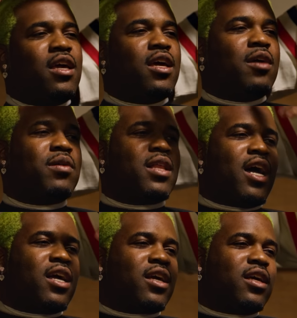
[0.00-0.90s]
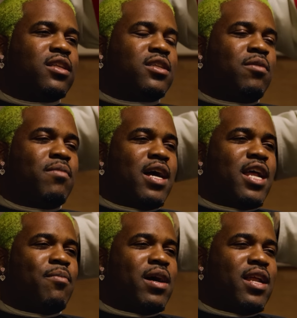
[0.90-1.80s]
it'd be like somebody
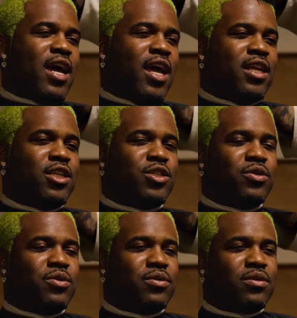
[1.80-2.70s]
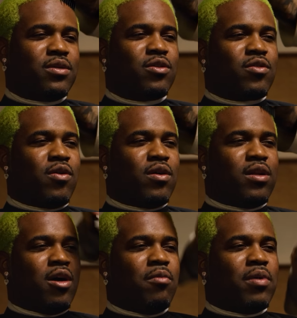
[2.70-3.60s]
that might have hated you
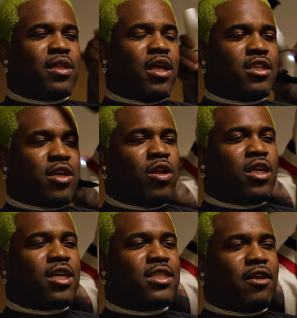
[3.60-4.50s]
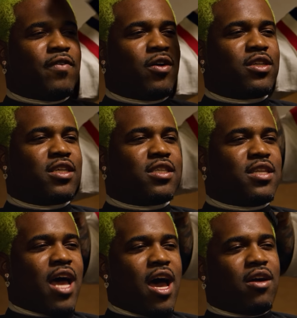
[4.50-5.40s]
growing up, but it's only because they felt your
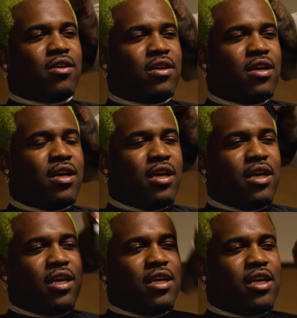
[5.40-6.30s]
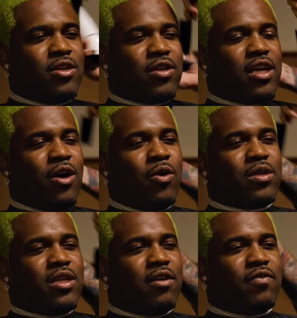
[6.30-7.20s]
style. And you get
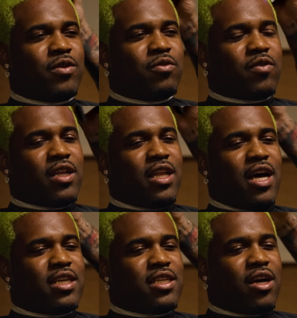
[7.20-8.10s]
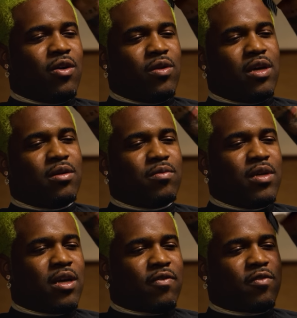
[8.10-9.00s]
old enough and you realize, like, hold up,
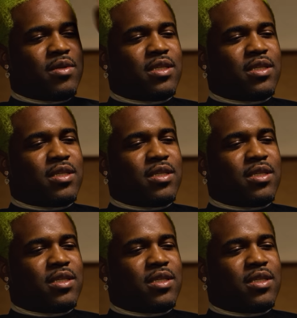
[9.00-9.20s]
we come from the